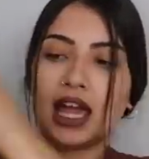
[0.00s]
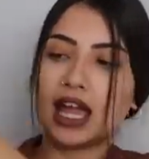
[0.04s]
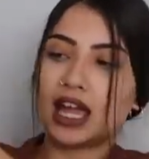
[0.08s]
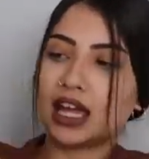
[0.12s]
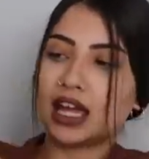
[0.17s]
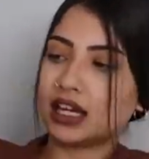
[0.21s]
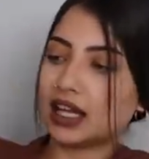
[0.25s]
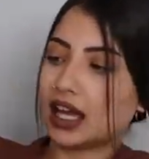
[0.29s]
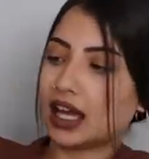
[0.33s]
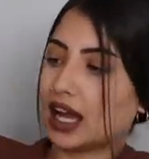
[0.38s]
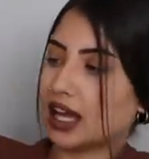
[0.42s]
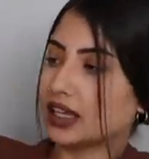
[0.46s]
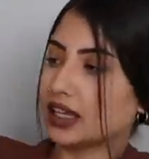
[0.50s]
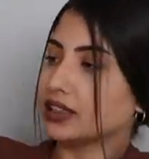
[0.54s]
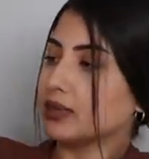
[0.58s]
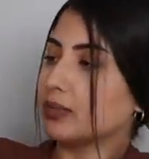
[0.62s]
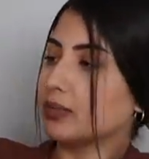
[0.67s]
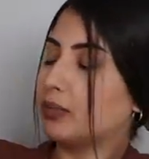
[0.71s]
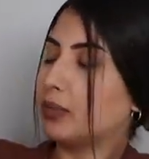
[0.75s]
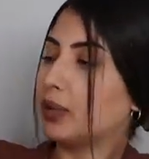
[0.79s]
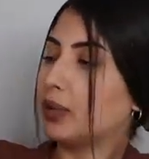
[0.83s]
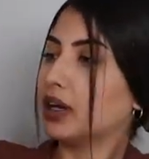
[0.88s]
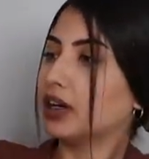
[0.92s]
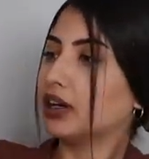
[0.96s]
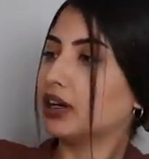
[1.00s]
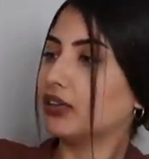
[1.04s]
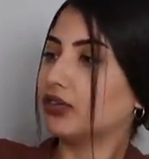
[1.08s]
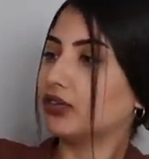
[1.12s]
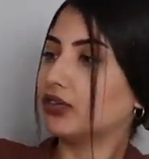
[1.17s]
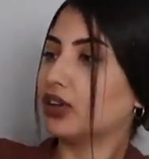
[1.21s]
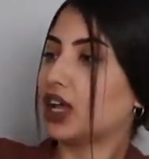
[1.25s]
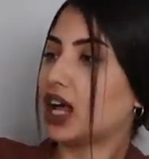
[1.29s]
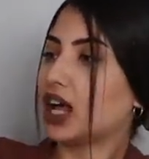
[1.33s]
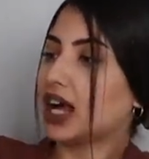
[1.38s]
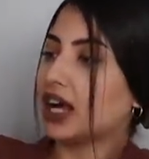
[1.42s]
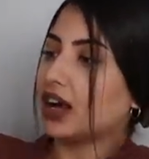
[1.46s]
and it has a
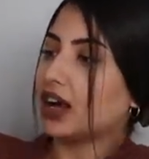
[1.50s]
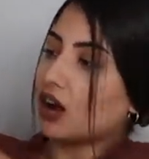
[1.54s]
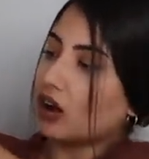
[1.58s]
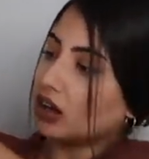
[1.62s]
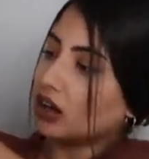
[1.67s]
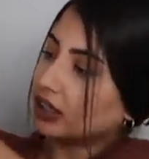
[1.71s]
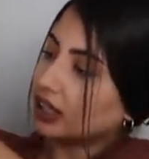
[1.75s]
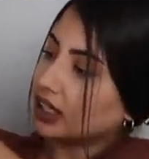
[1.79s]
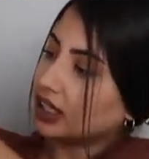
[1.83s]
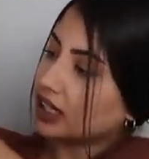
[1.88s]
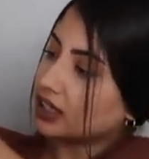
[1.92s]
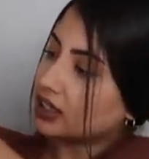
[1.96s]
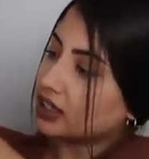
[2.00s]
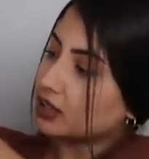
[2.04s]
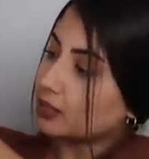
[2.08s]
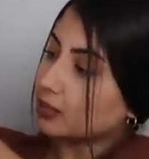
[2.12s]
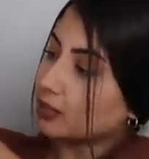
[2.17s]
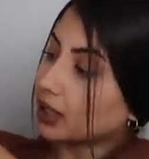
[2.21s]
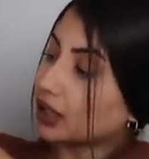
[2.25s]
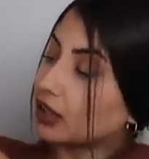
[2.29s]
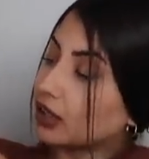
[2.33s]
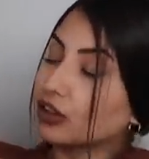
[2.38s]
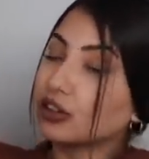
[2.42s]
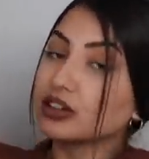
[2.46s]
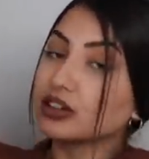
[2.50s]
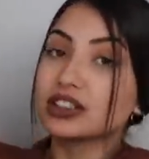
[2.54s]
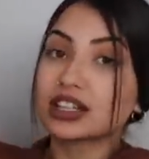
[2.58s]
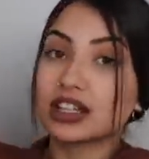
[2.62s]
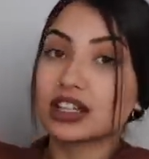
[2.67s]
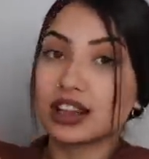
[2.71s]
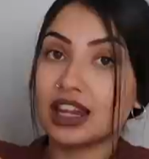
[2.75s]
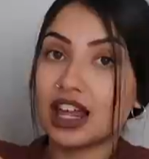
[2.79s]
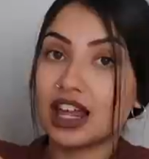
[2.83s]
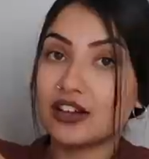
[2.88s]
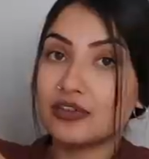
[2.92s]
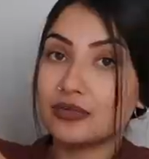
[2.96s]
butterfly on it. My girls
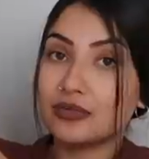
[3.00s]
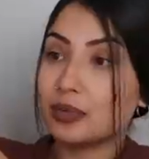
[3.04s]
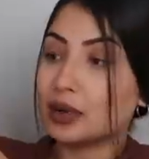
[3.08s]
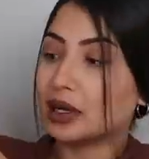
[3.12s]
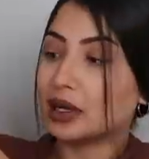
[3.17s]
love